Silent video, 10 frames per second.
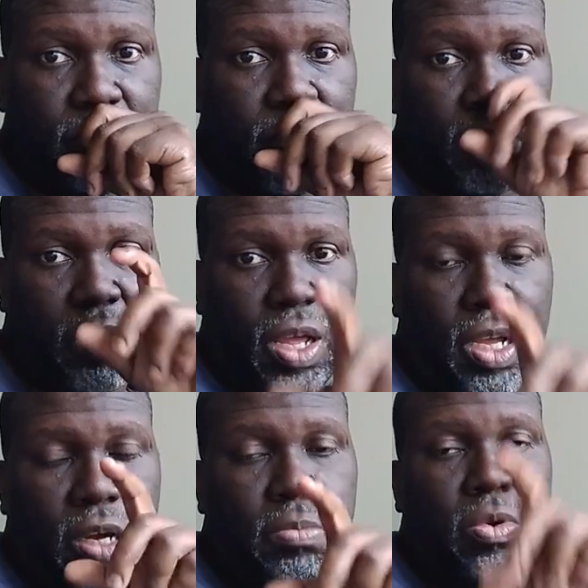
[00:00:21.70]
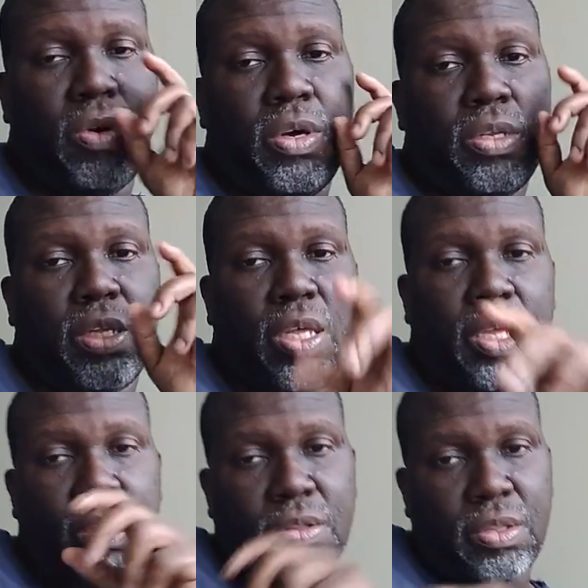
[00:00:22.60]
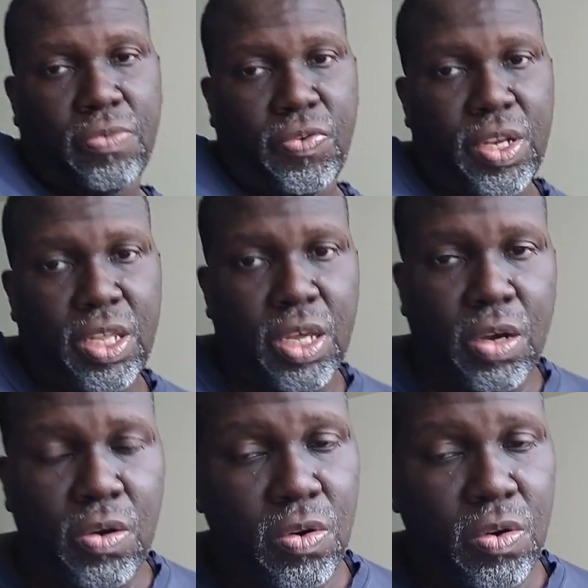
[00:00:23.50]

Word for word: When I come on video